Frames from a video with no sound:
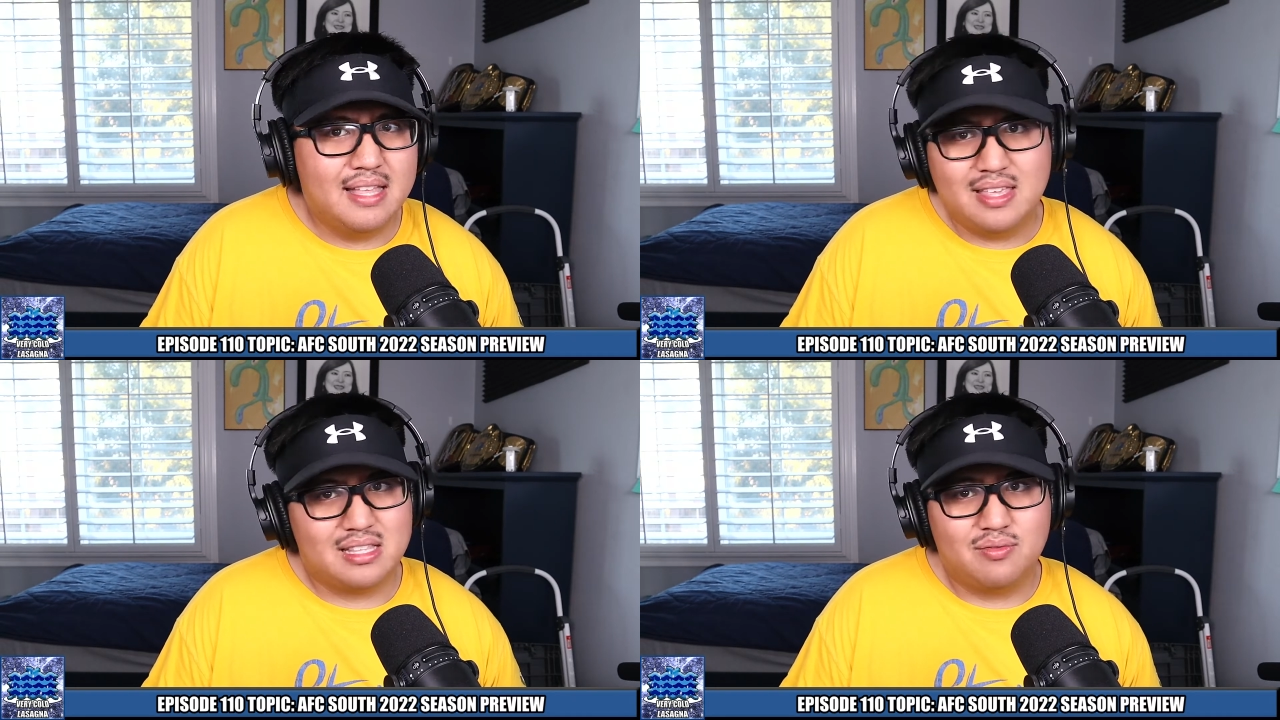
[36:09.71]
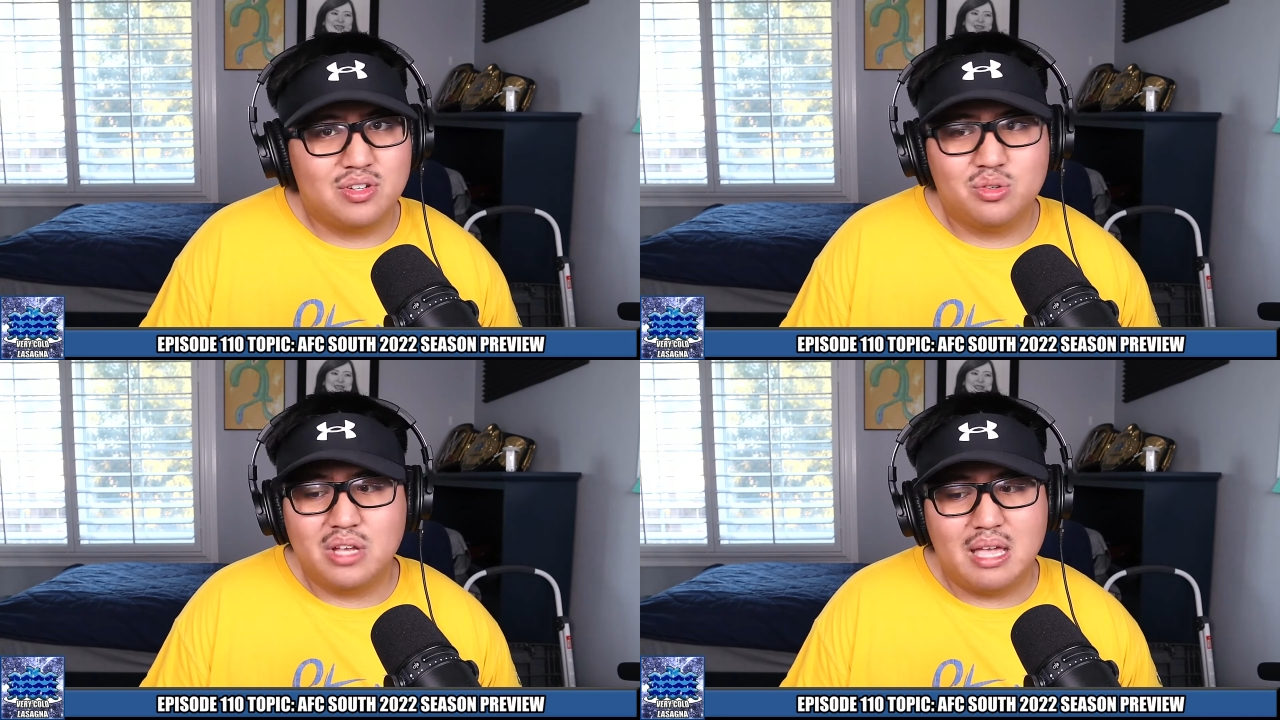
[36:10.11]
that
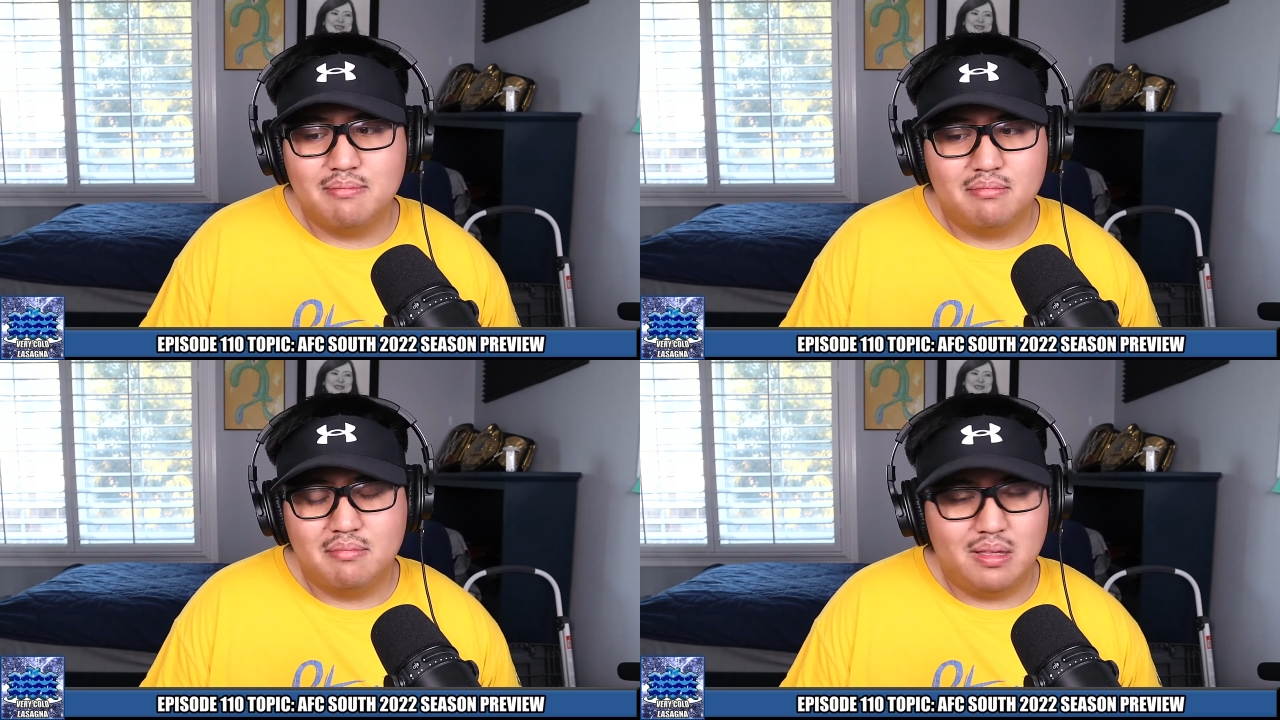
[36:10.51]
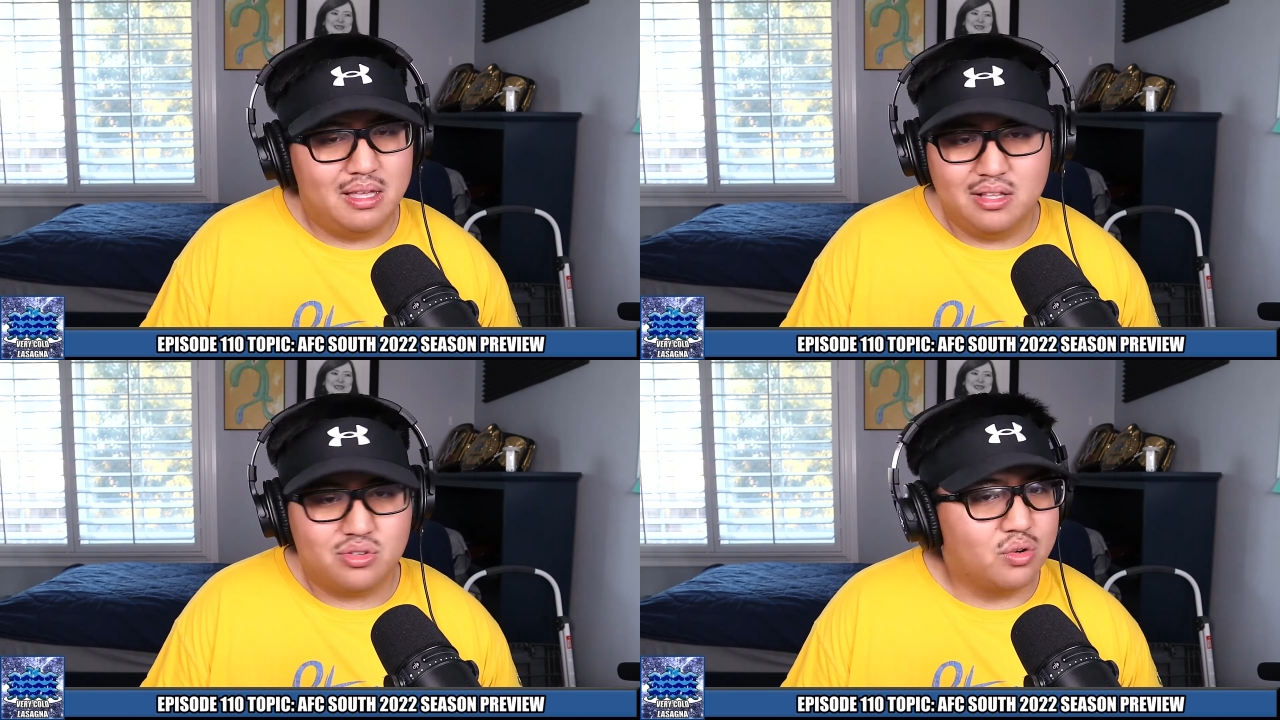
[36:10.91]
divisional game,
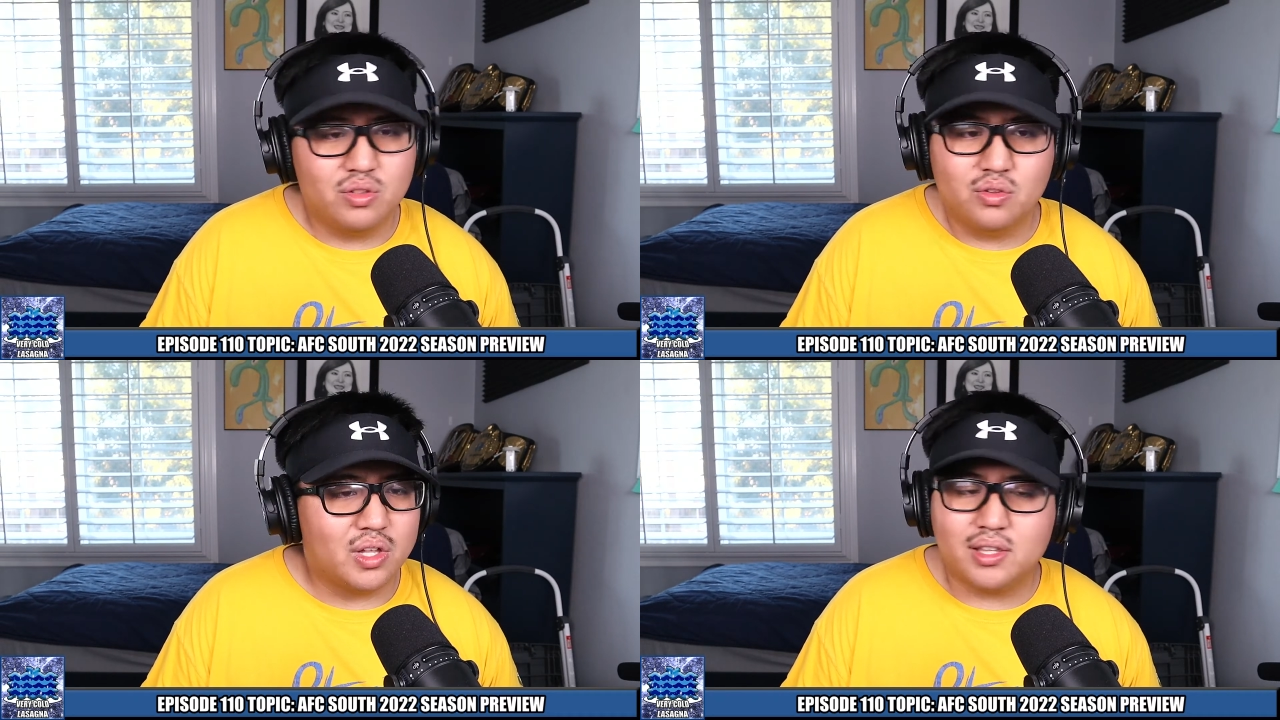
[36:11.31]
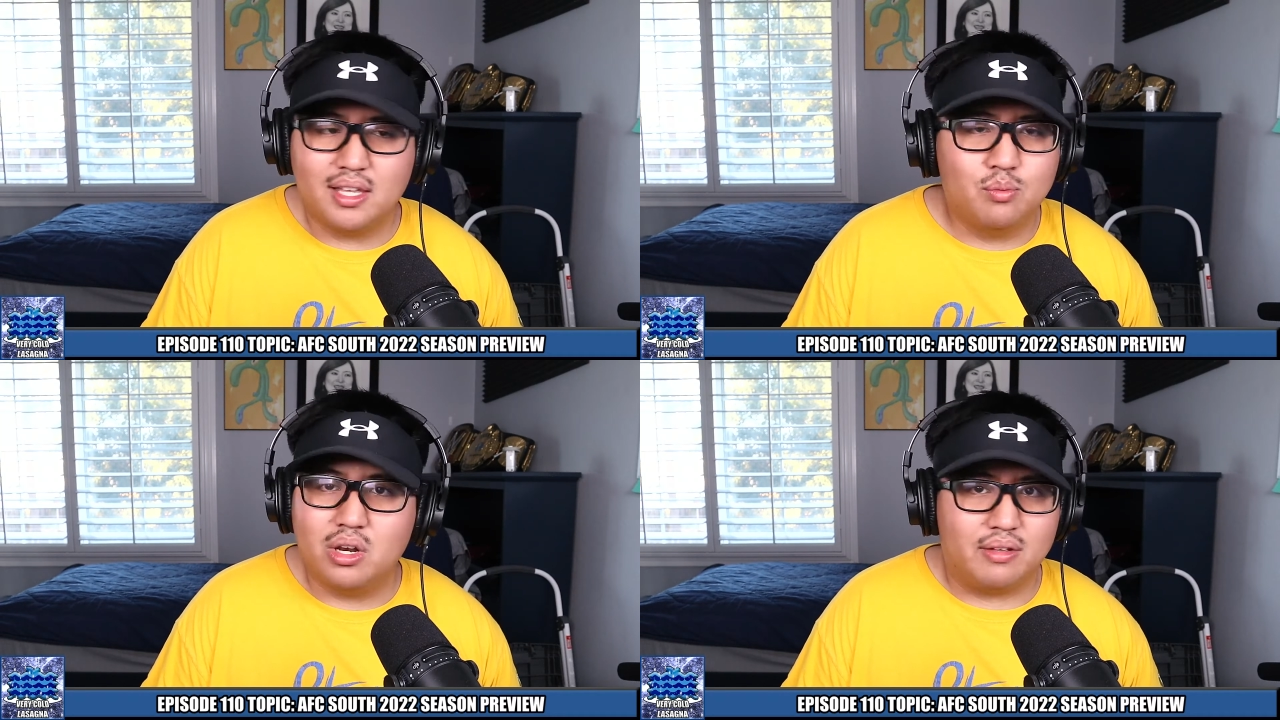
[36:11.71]
it certainly looked like they
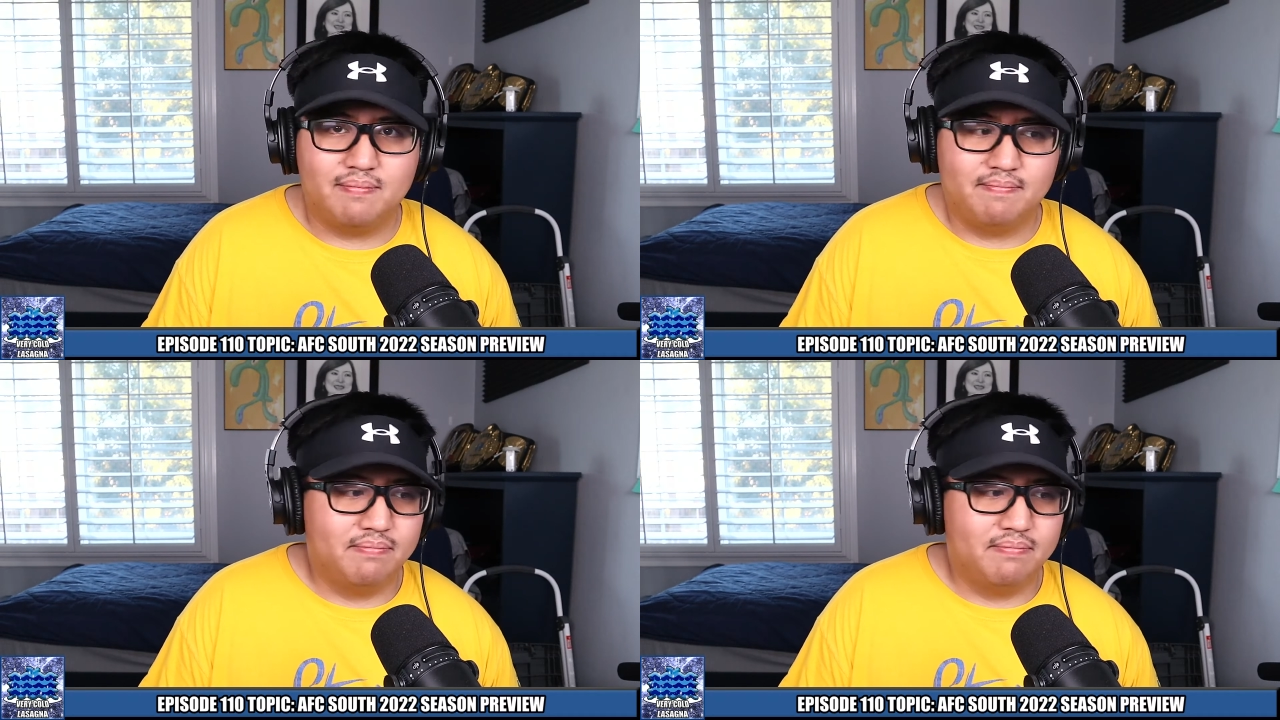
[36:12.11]
wouldn't.